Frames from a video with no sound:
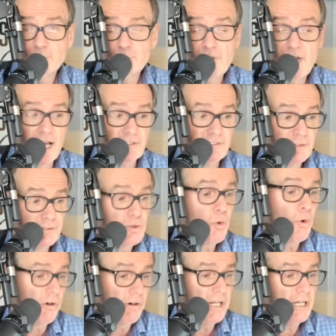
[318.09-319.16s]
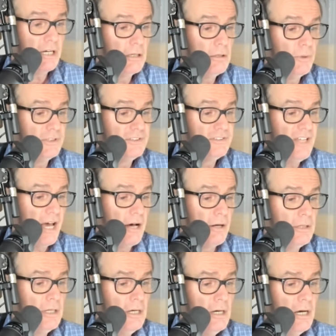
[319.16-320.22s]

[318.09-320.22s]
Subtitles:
were down. So scoring was down.